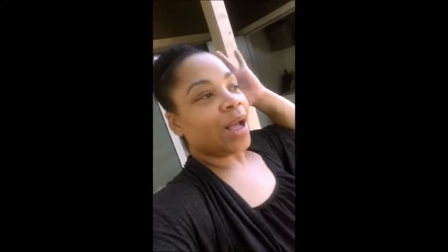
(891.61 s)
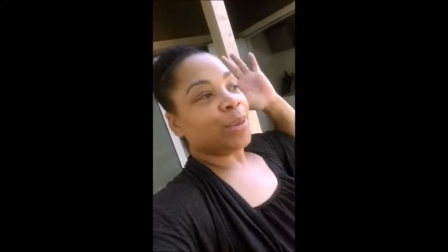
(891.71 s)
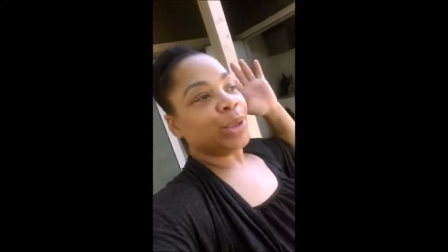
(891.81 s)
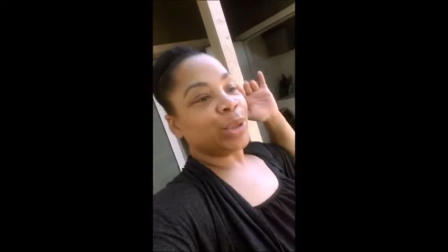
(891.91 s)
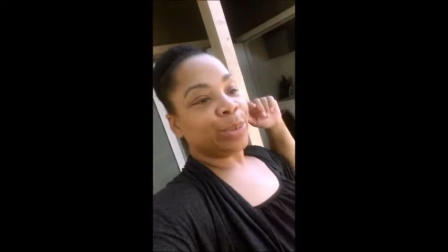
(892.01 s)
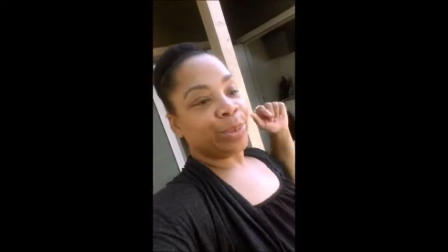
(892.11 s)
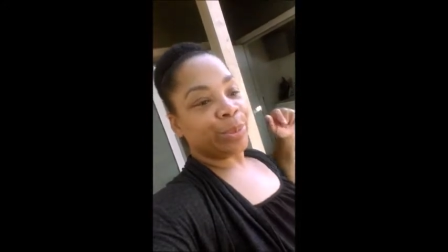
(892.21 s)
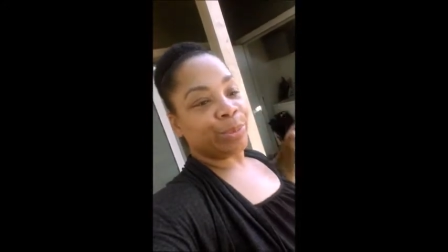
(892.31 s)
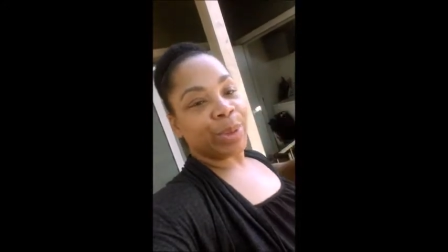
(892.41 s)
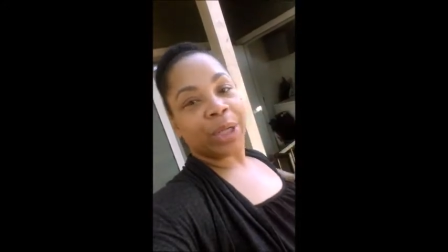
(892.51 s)
I'm a little
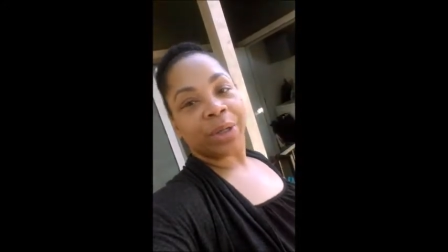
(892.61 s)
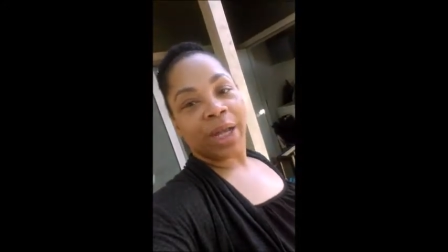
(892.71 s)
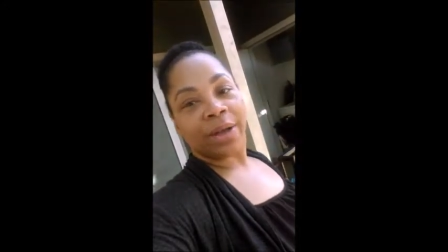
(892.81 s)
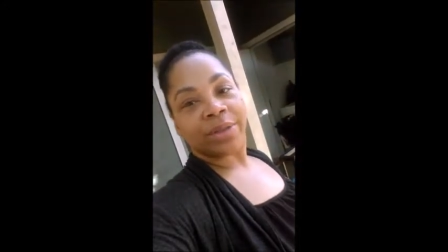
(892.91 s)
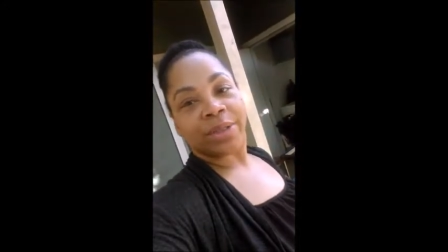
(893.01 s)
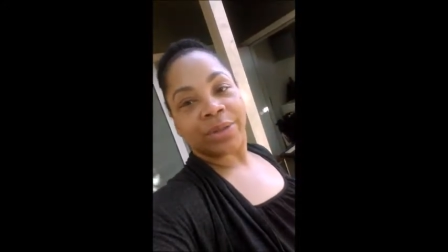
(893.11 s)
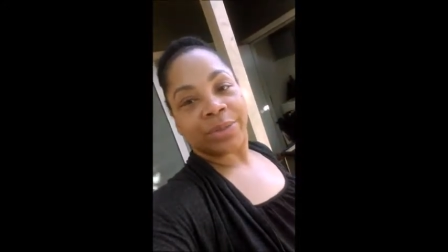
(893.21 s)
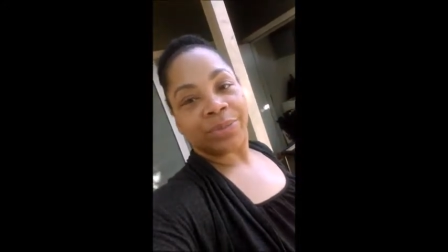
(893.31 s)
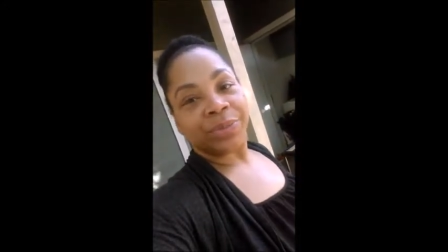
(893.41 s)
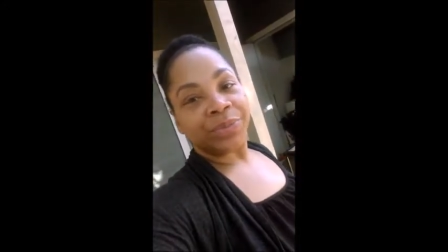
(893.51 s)
burned out. So
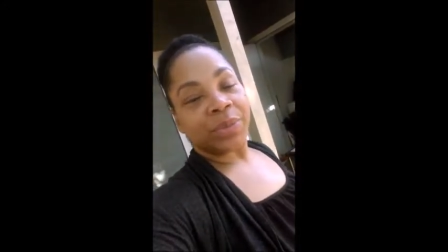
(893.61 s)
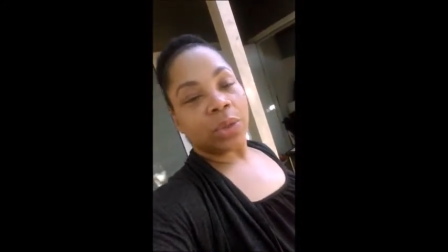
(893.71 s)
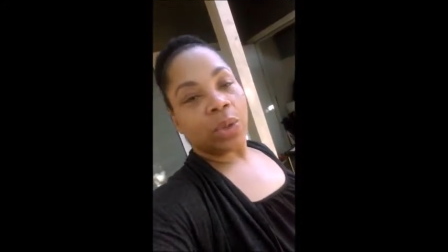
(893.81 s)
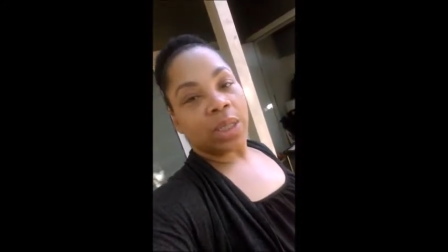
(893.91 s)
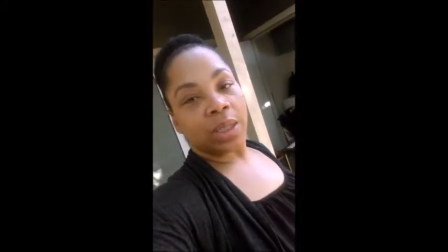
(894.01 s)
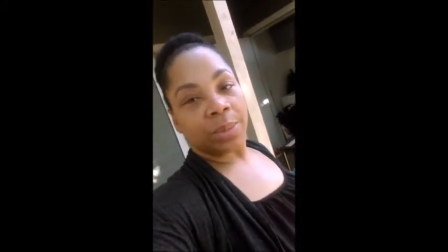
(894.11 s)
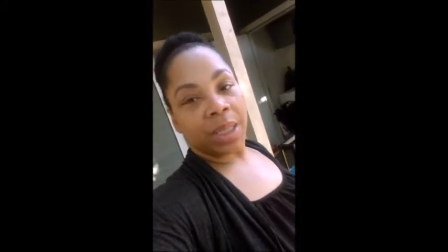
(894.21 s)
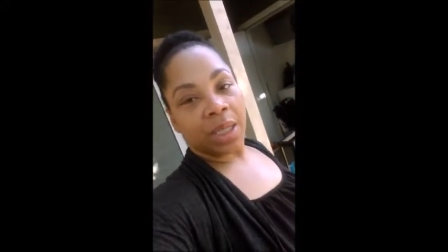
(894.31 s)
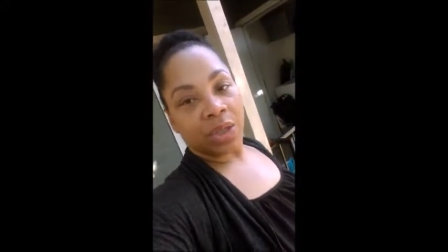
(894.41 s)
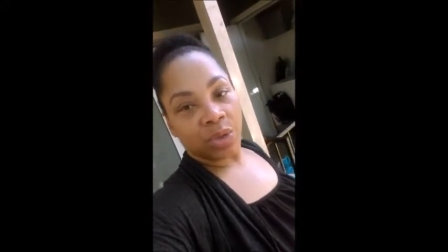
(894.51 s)
go ahead and get my
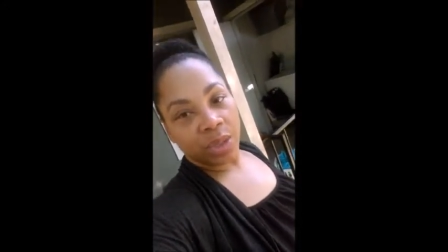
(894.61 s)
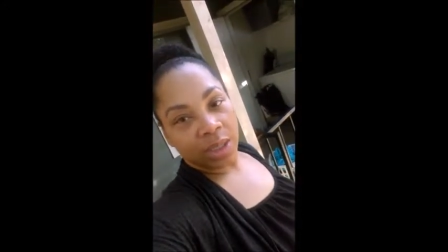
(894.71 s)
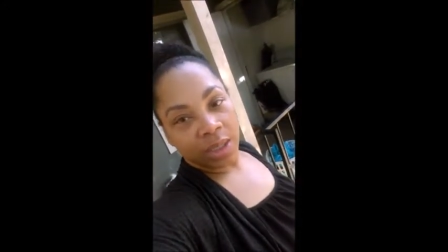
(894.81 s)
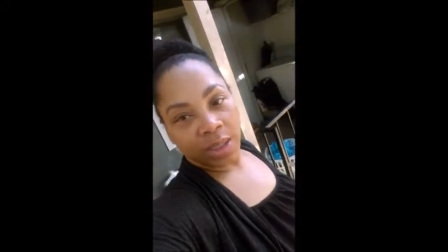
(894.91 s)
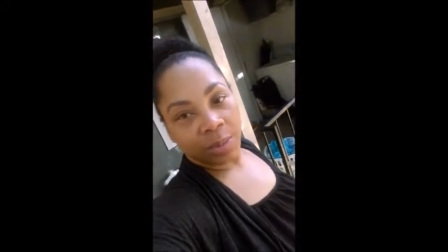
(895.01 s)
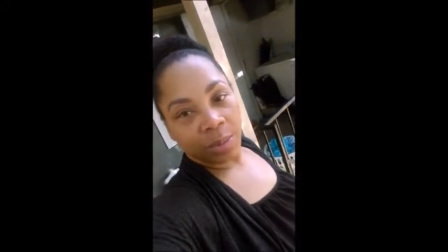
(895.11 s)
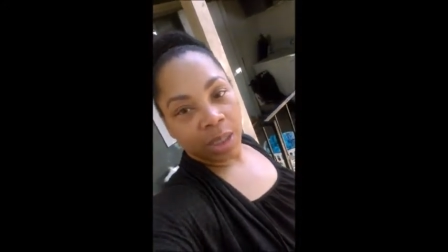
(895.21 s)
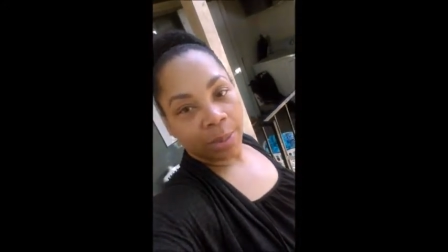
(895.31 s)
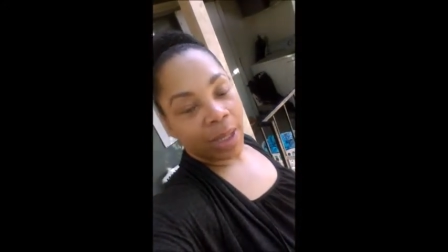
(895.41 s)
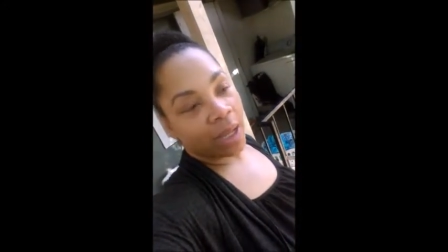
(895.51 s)
laundry done and
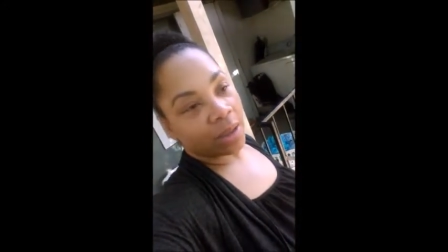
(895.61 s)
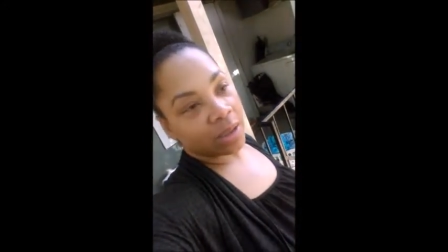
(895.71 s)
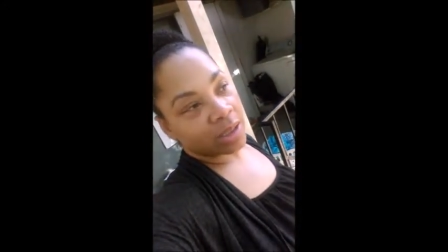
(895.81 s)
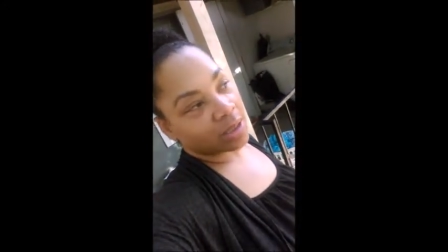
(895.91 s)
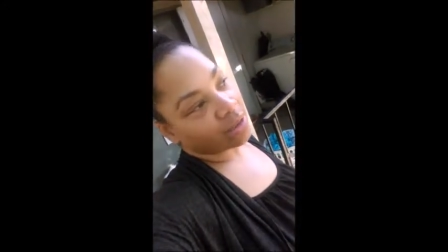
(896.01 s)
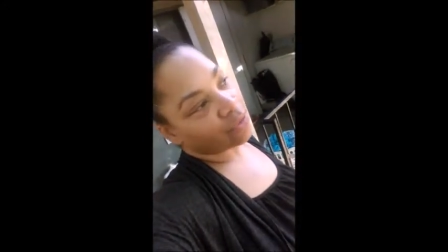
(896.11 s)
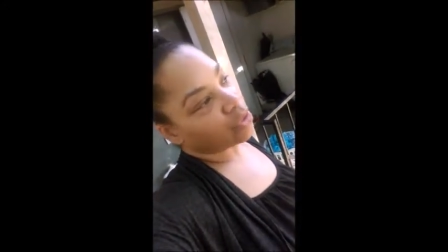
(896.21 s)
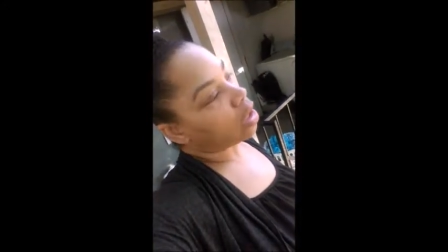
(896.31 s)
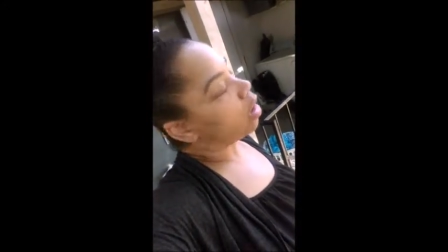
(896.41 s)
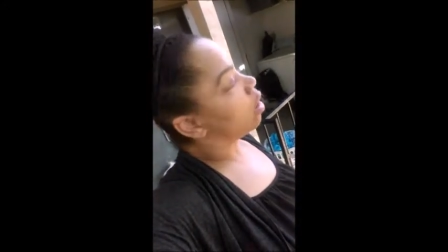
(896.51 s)
compile this
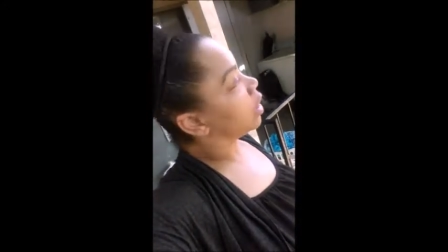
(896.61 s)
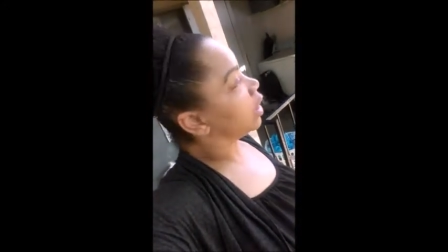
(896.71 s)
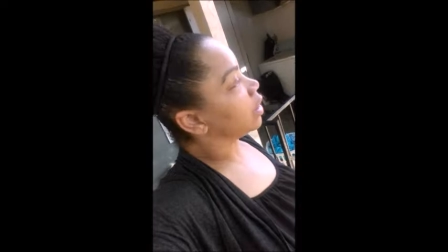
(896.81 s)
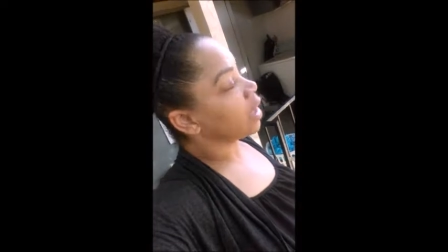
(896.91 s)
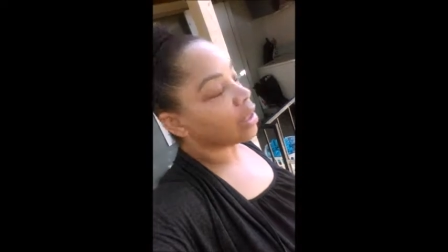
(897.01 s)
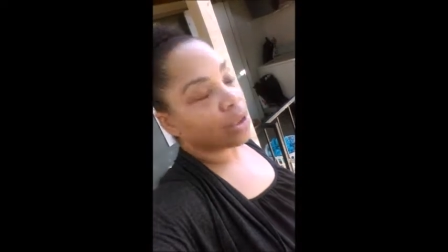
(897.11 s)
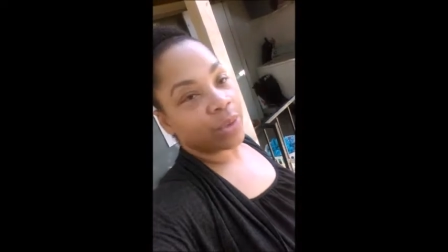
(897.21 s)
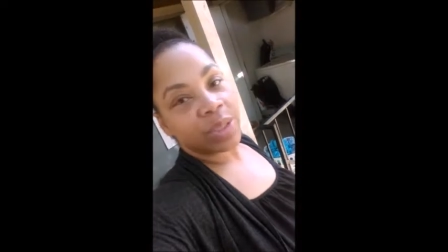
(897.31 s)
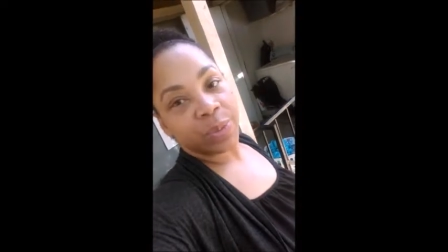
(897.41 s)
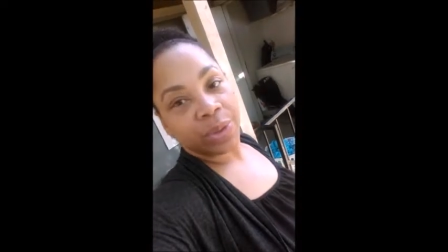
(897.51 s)
vlog. And I
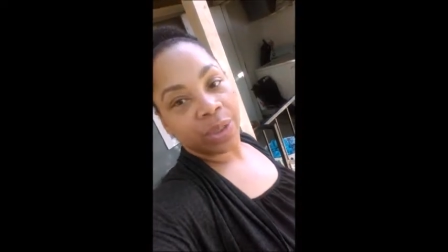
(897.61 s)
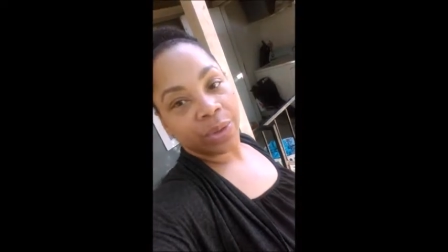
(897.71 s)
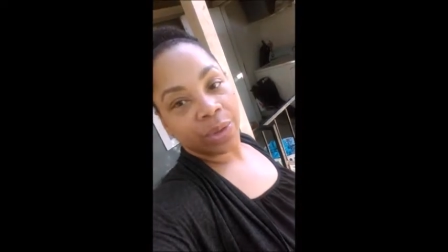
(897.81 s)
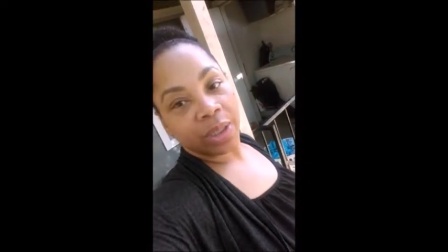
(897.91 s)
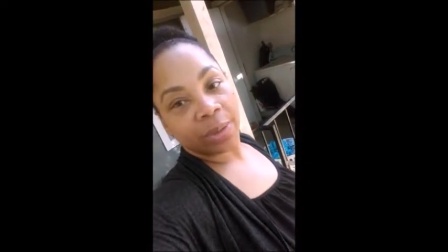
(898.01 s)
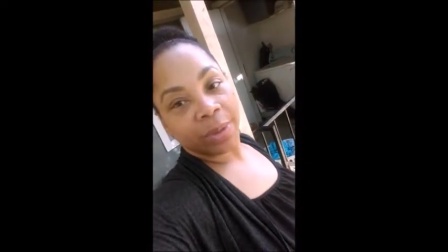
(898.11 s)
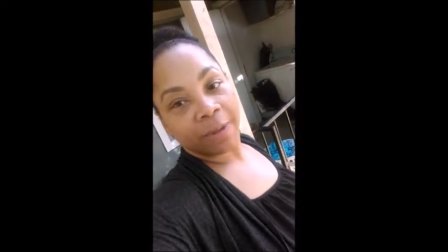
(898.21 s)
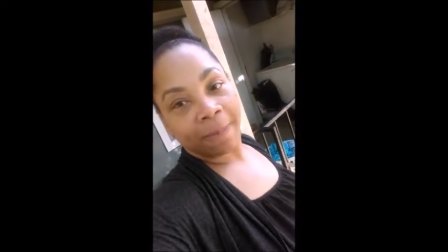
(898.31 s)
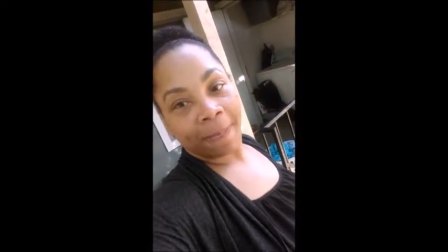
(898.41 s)
know it's pretty early, but